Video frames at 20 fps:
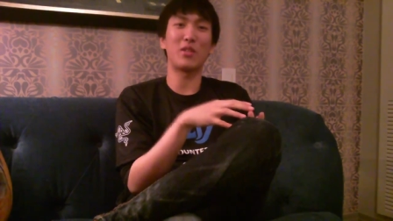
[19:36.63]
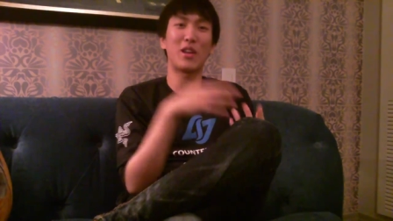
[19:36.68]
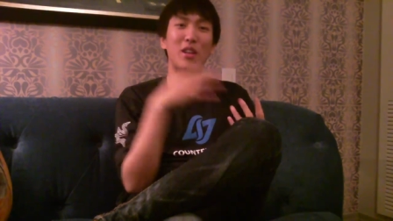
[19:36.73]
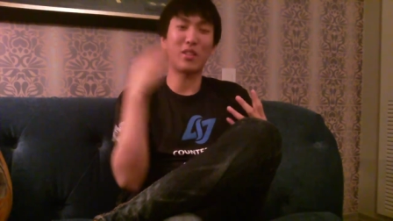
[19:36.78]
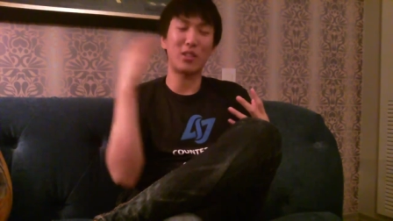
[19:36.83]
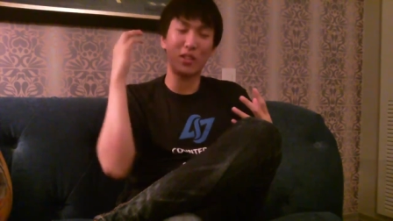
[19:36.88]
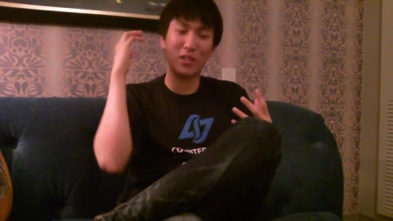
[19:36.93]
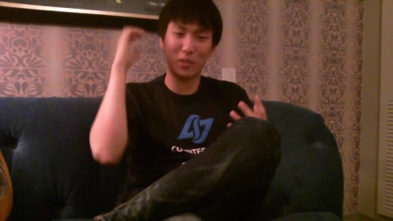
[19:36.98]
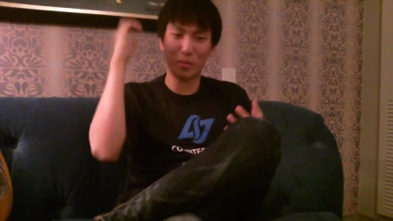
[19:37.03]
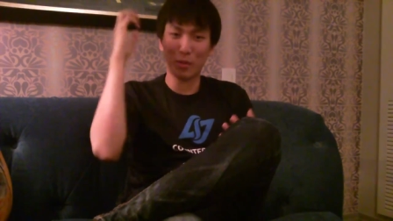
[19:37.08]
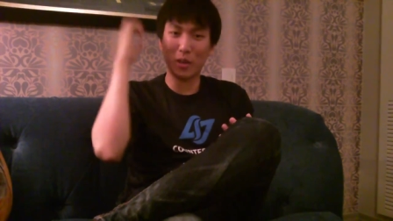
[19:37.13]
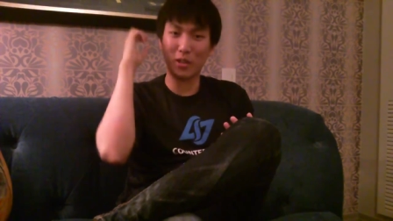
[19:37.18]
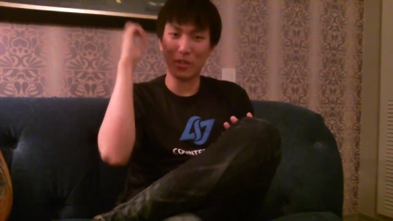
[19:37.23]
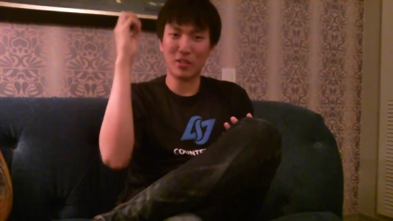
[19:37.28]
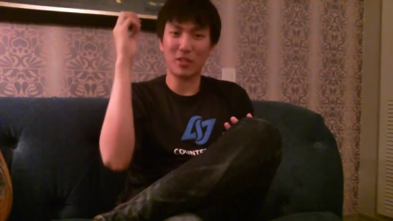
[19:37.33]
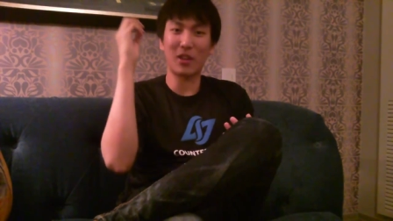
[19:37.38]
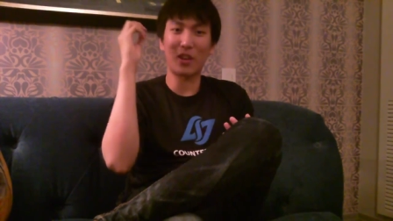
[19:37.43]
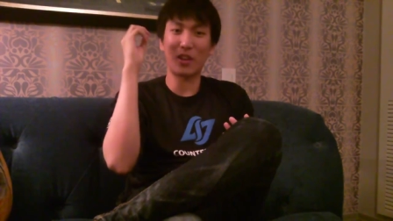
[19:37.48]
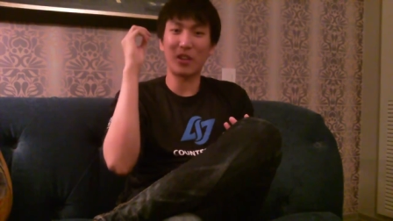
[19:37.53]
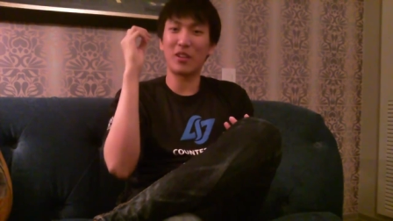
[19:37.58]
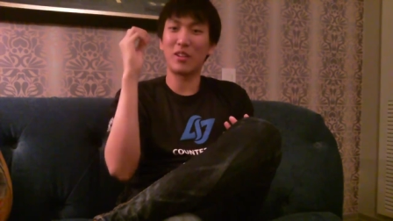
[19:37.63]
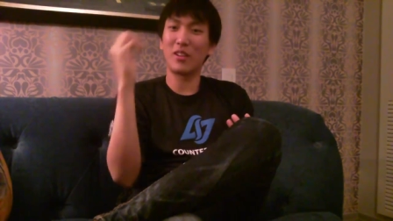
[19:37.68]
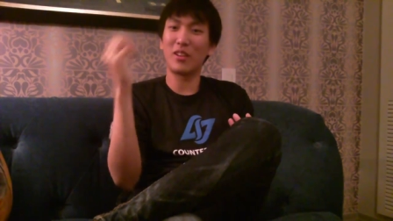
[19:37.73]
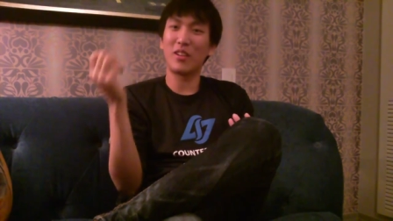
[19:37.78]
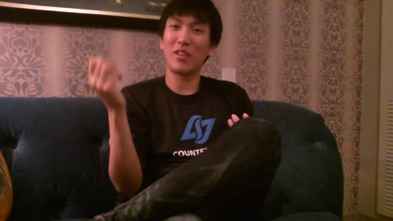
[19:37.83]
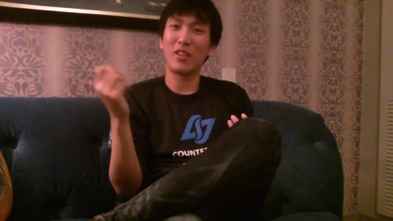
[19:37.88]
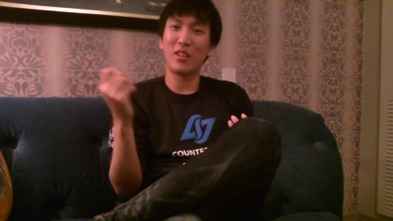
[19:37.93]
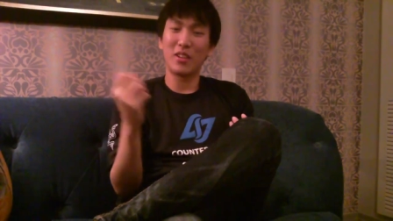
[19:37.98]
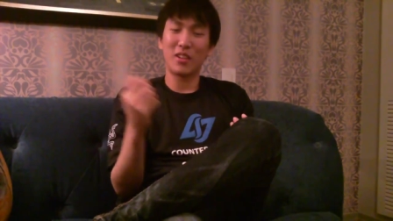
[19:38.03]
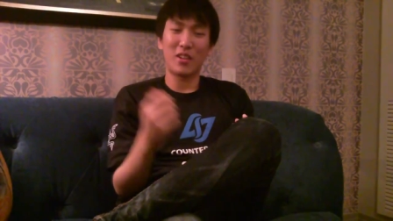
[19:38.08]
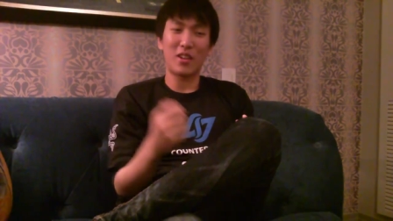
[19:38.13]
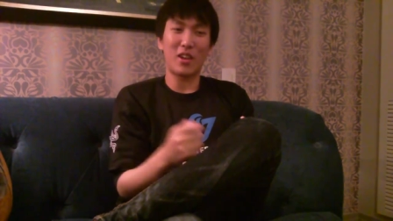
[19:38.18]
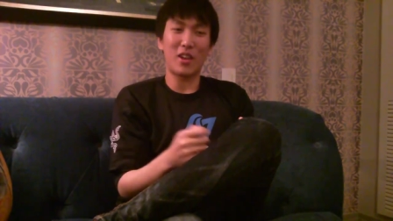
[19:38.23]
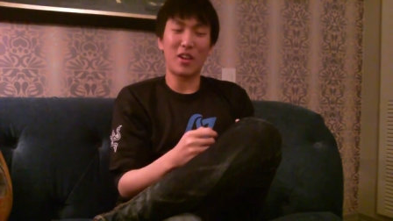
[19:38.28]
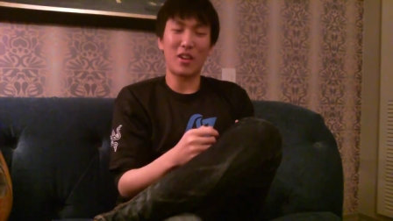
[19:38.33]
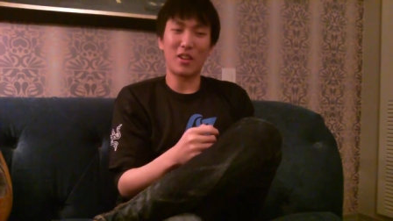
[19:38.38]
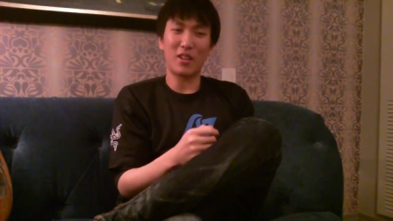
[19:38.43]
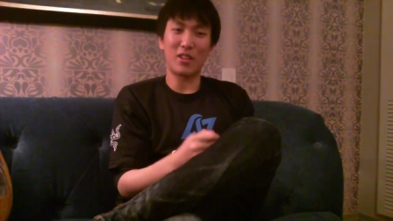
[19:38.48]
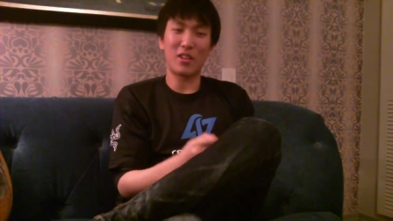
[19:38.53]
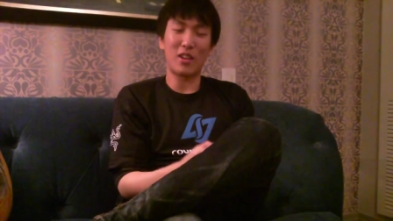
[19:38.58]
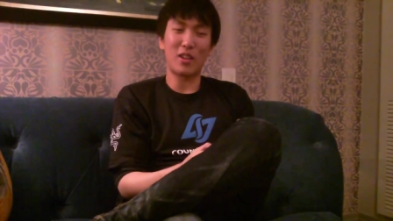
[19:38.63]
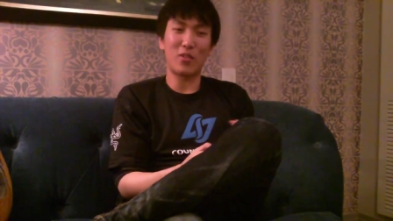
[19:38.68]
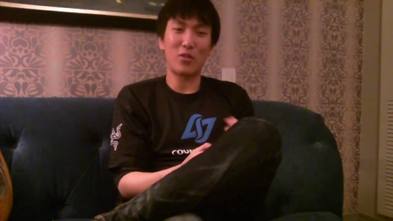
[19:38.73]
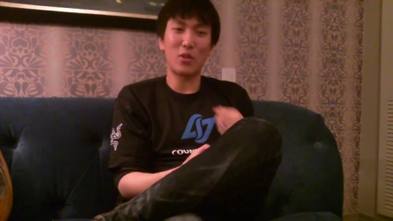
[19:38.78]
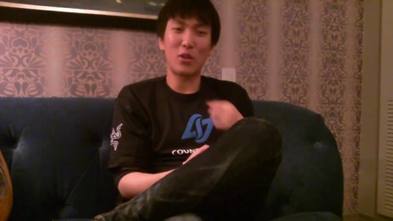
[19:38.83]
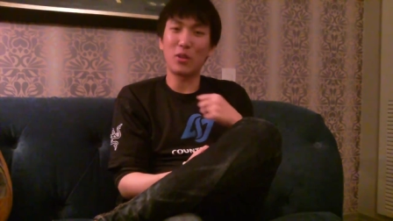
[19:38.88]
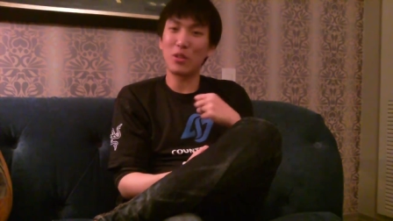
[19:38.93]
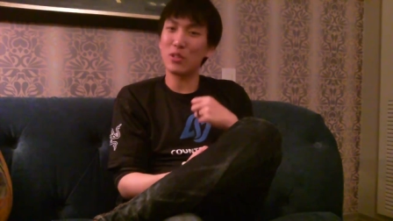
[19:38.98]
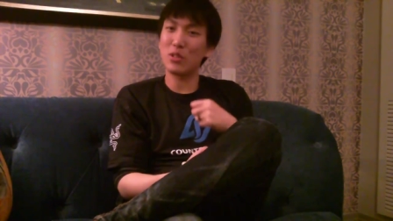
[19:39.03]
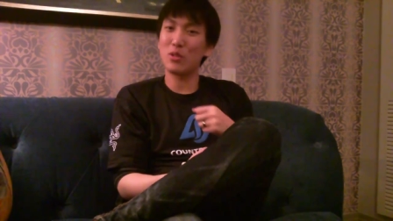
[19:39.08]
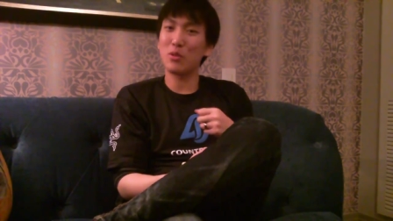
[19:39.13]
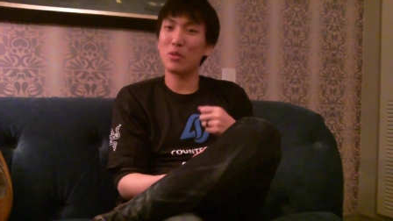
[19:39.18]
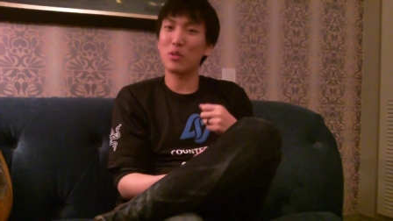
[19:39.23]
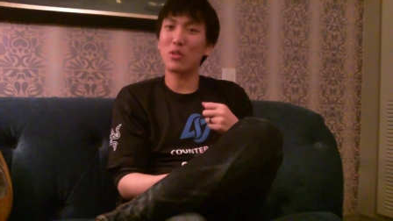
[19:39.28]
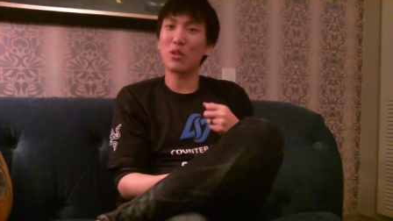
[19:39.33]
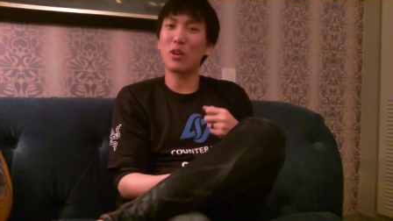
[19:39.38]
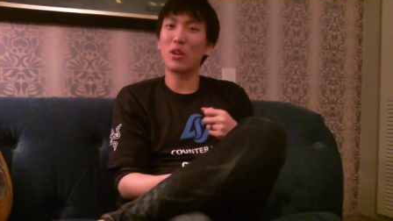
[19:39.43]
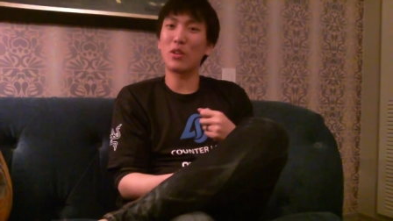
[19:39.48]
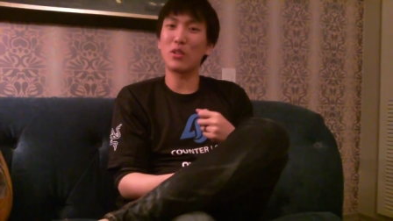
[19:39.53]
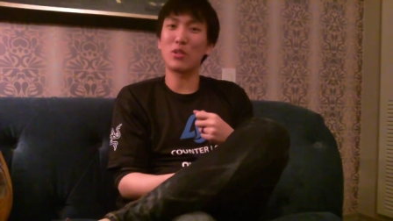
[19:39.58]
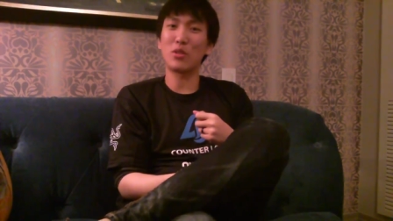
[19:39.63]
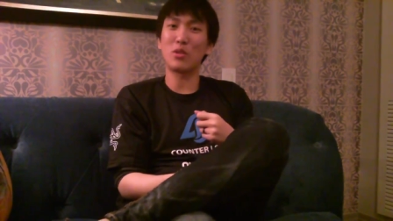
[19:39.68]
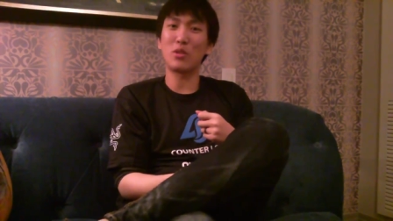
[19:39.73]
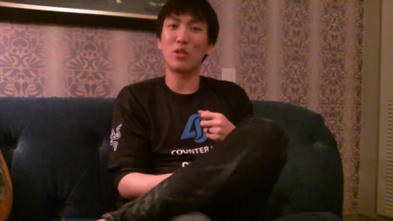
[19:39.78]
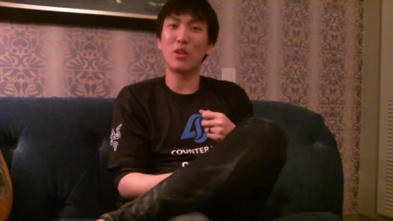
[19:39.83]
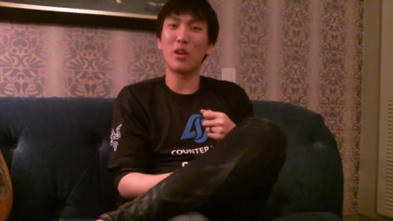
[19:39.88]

That's his mindset. And if you don't listen to his calls, you're